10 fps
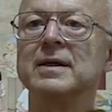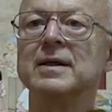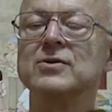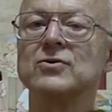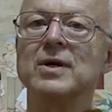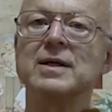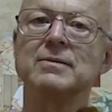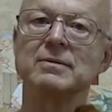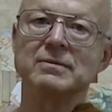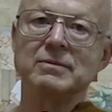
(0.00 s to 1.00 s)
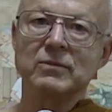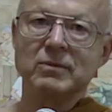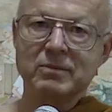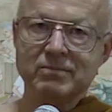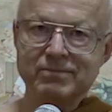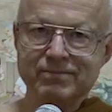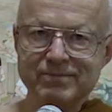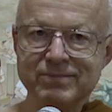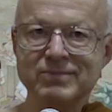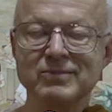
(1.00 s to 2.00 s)
And so try to
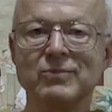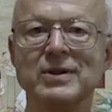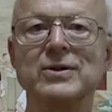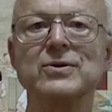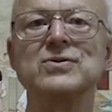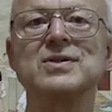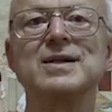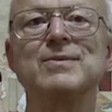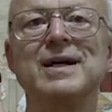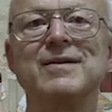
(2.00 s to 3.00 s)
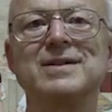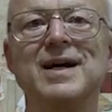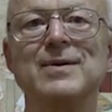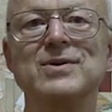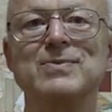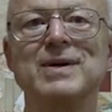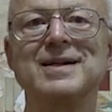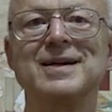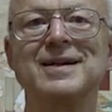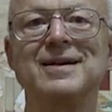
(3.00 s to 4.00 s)
reduce the amount of time you
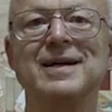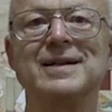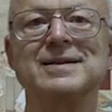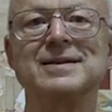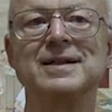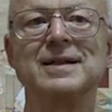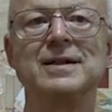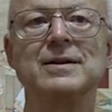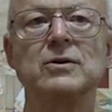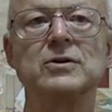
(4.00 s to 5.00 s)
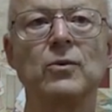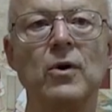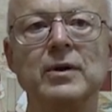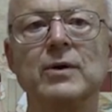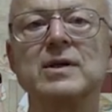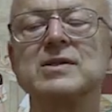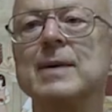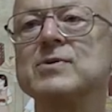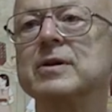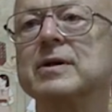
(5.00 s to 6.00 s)
spend online to only what's
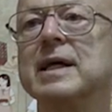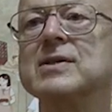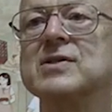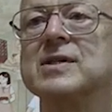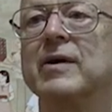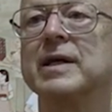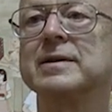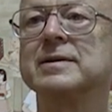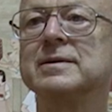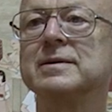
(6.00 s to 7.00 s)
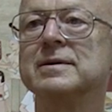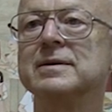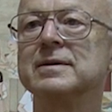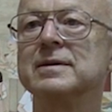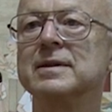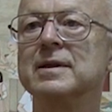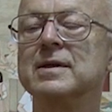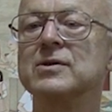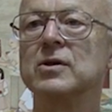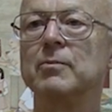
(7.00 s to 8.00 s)
absolutely necessary.
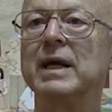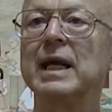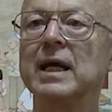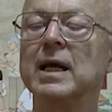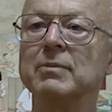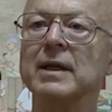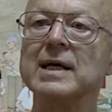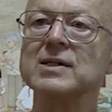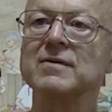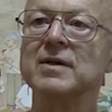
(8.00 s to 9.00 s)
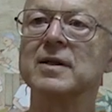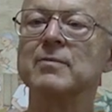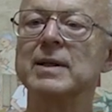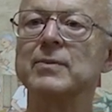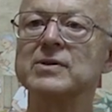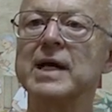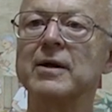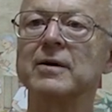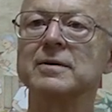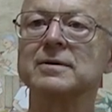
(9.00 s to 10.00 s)
So you're picking up less of other people's
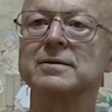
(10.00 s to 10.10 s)
anger.